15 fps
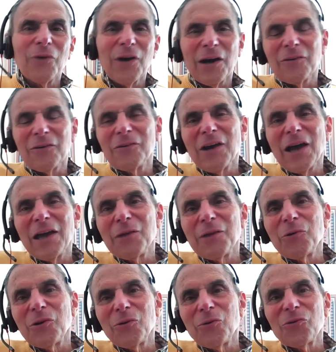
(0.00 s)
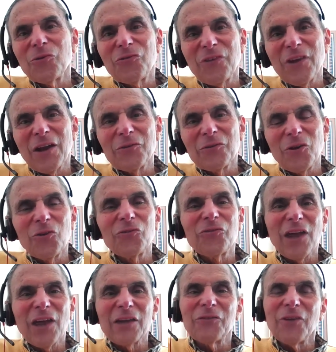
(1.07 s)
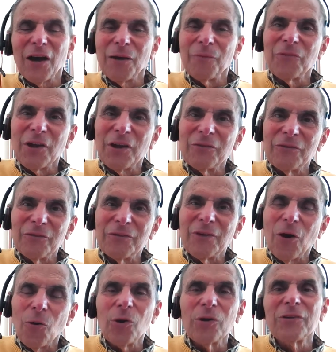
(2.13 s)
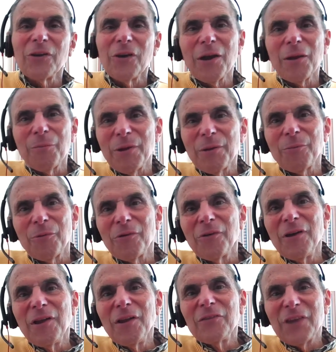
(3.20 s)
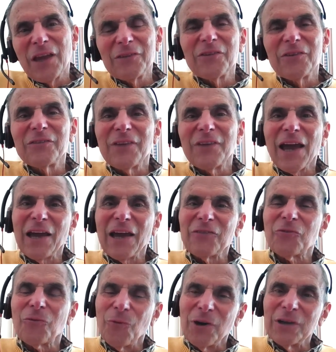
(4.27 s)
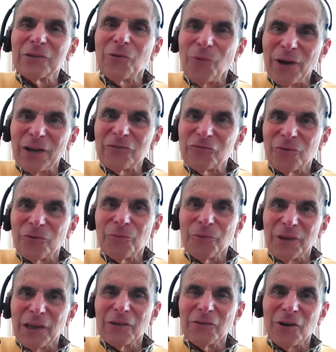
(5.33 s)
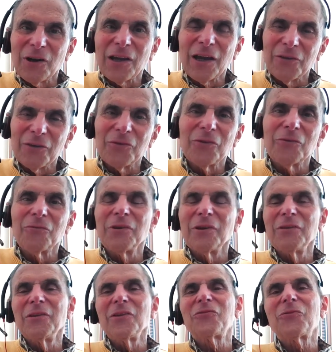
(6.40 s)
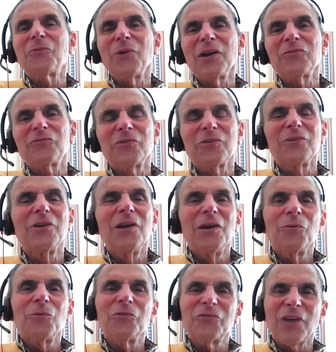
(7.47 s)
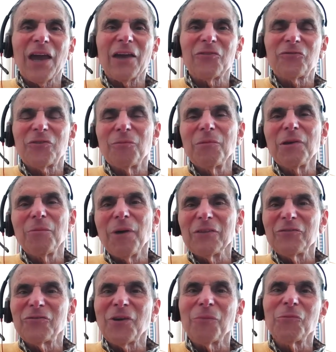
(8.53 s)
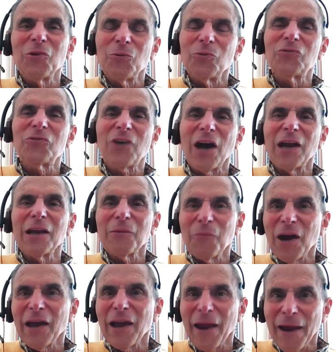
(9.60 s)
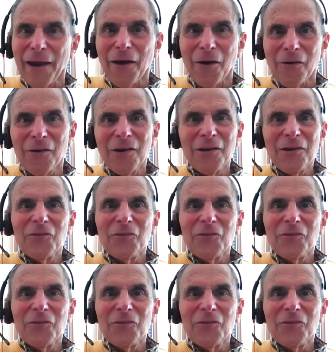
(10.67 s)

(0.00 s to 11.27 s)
Well, anyone who was there knows that time that ordinary people tended to ask one question when they look at you. And this question was asked to me by someone who was cutting my hair.